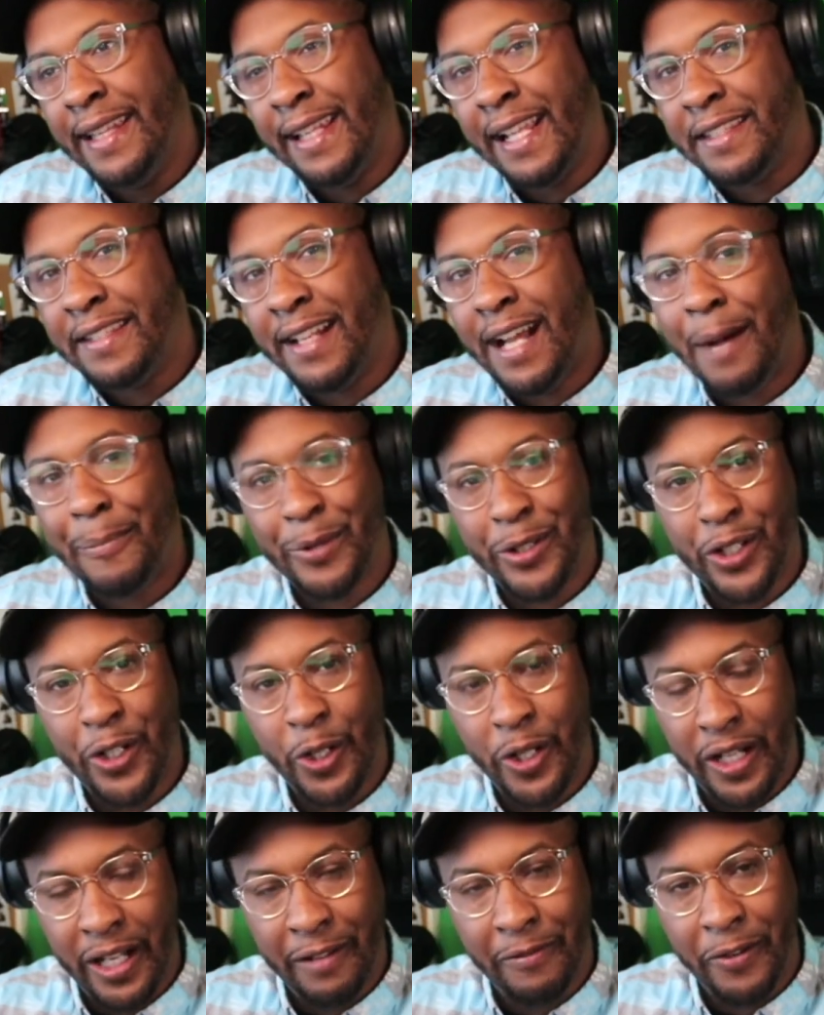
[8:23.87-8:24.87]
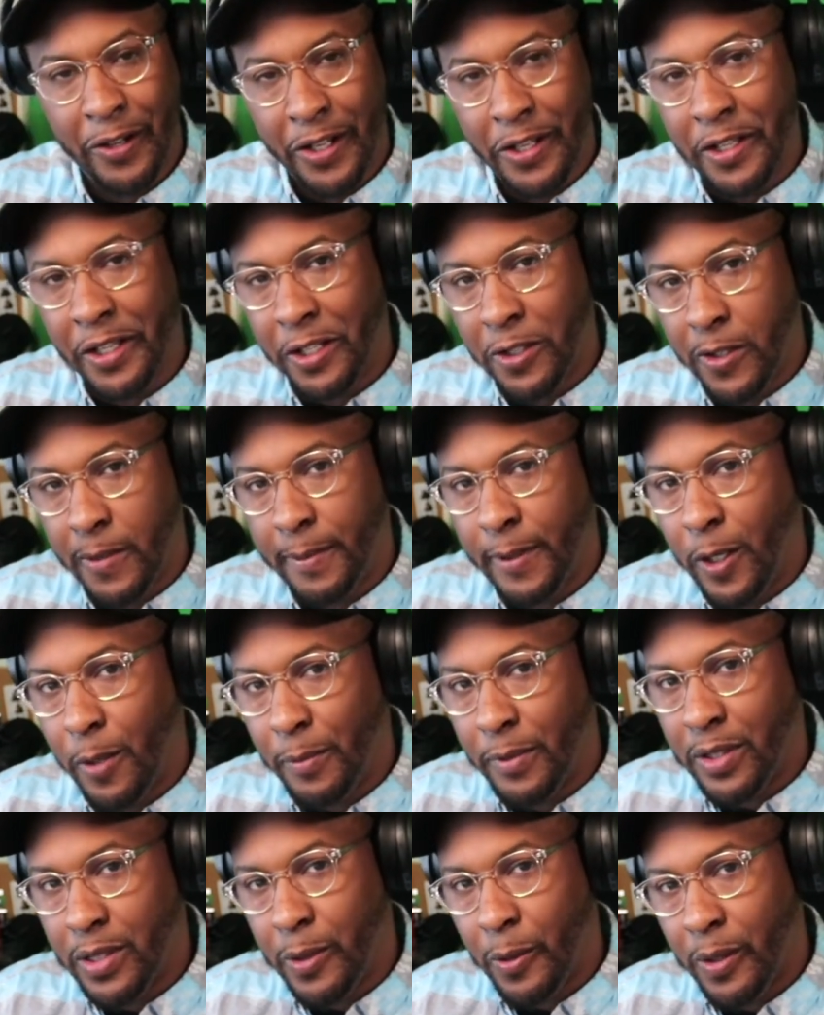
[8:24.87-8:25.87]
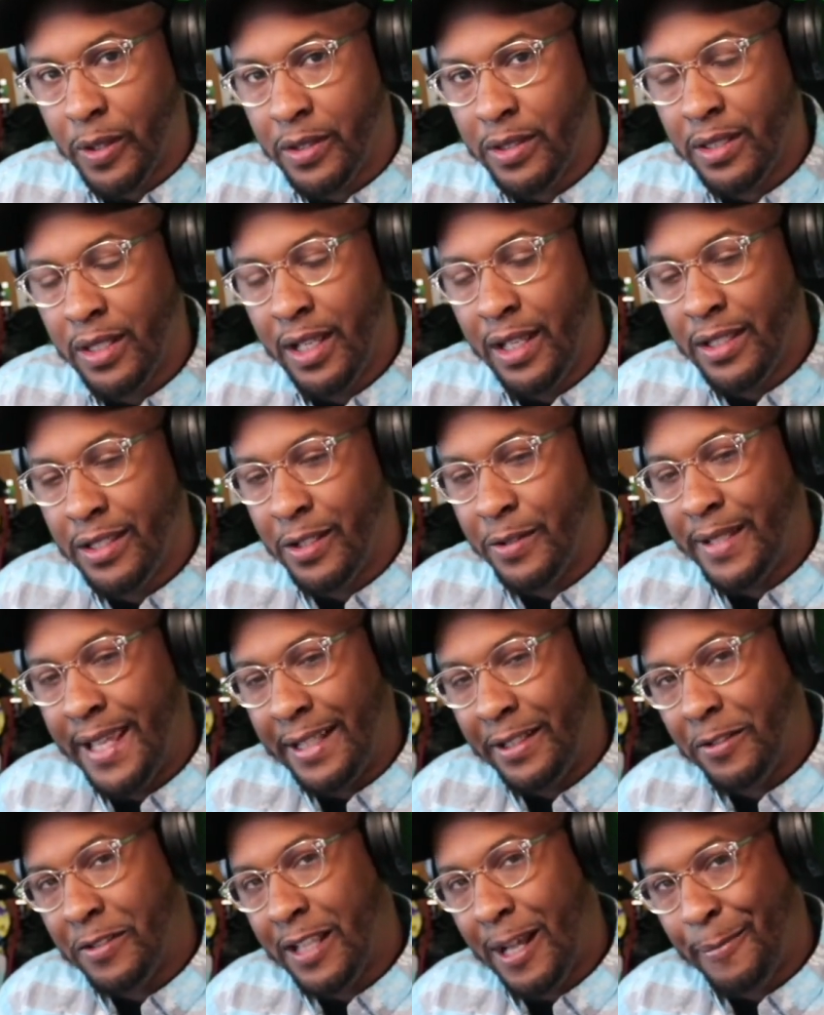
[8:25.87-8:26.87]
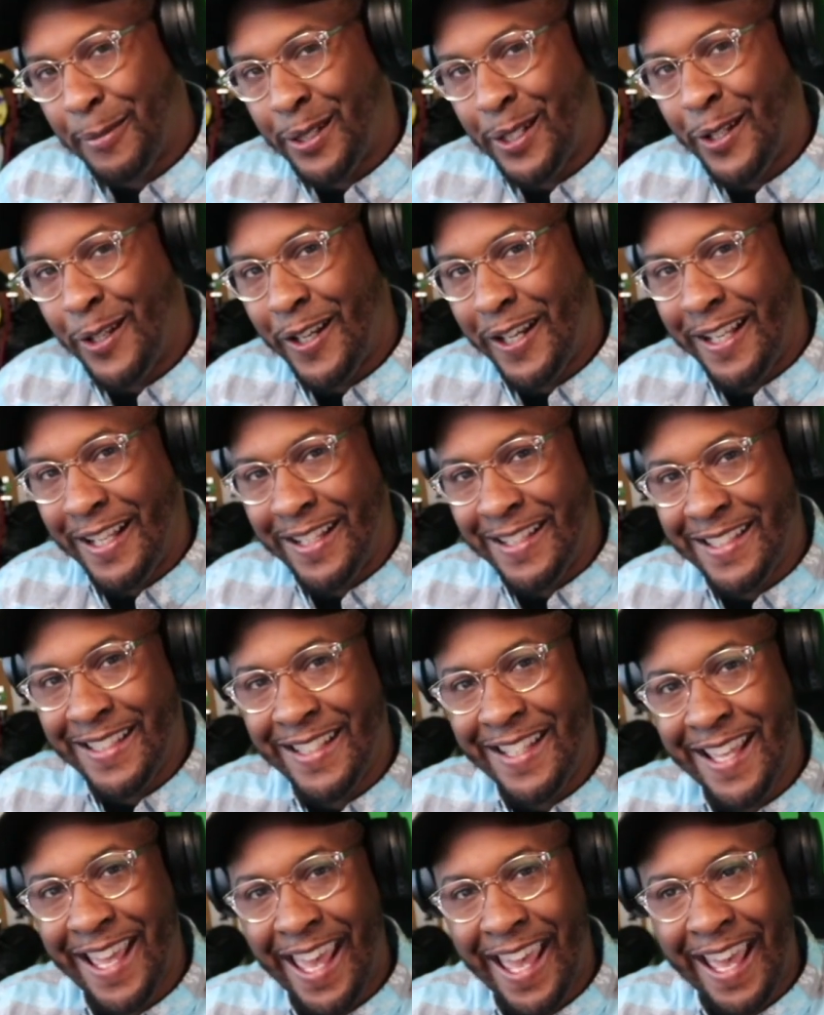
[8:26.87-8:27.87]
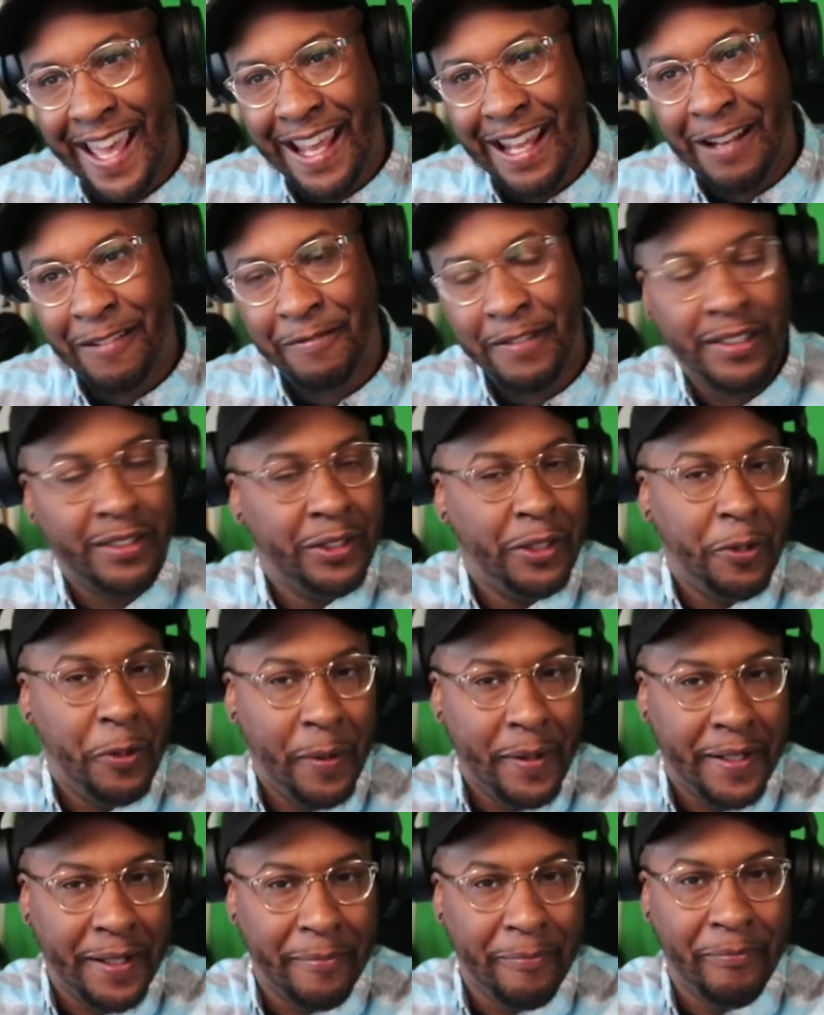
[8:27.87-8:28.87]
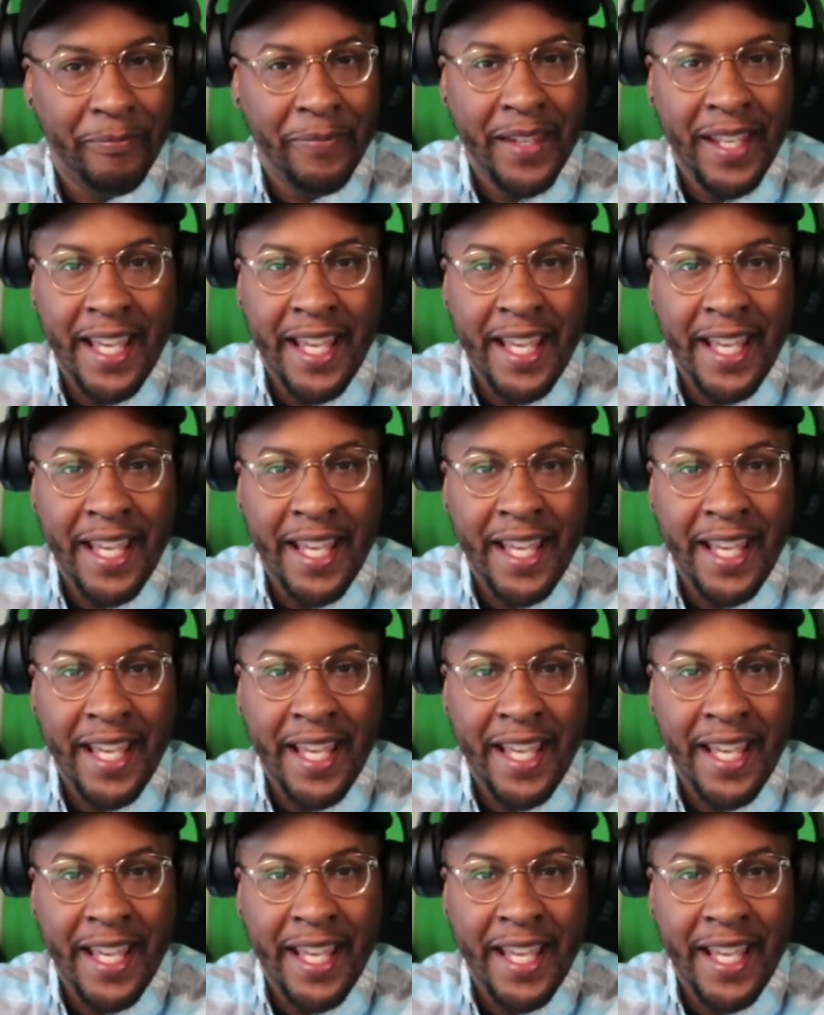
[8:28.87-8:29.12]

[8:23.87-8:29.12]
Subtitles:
that's an opportunity for you to contribute to open source. So take those opportunities and follow through with them.